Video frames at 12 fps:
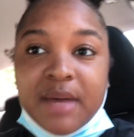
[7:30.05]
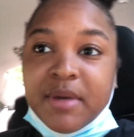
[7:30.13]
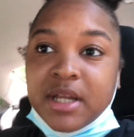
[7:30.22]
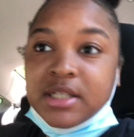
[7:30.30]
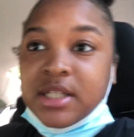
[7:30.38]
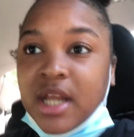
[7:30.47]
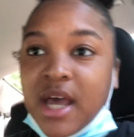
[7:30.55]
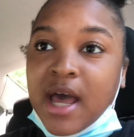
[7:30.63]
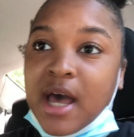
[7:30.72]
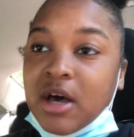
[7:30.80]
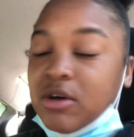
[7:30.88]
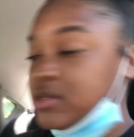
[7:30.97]
I made it to the
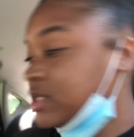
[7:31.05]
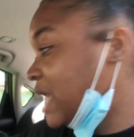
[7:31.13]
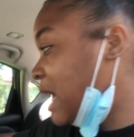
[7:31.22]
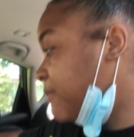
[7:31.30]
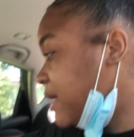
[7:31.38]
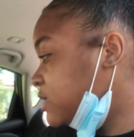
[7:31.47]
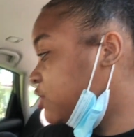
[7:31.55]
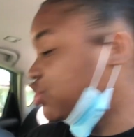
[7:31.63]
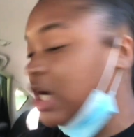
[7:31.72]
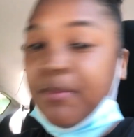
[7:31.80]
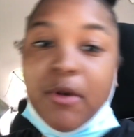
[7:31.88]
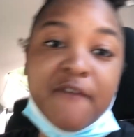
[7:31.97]
house. Now I'm about to
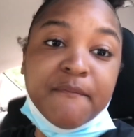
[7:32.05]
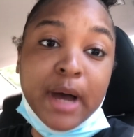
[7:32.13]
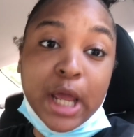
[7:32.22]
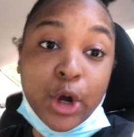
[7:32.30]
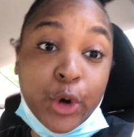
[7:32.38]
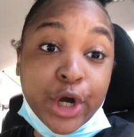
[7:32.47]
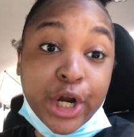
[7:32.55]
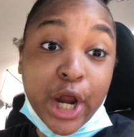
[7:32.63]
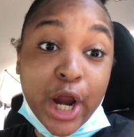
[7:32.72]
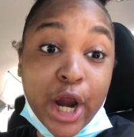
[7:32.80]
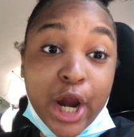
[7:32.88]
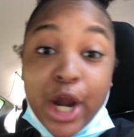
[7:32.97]
drop off my
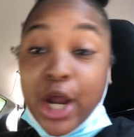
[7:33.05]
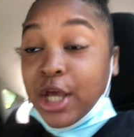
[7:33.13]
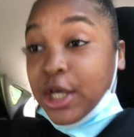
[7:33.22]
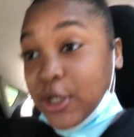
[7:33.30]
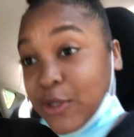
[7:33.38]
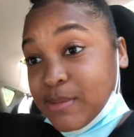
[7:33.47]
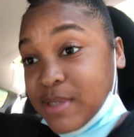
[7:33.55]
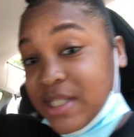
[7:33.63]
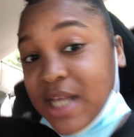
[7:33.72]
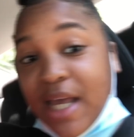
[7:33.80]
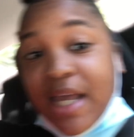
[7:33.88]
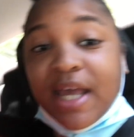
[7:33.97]
order, you know what I'm
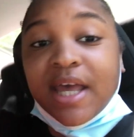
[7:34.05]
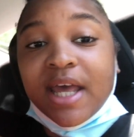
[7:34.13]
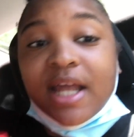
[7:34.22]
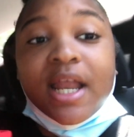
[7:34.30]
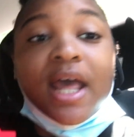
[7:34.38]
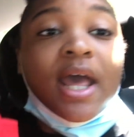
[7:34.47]
saying?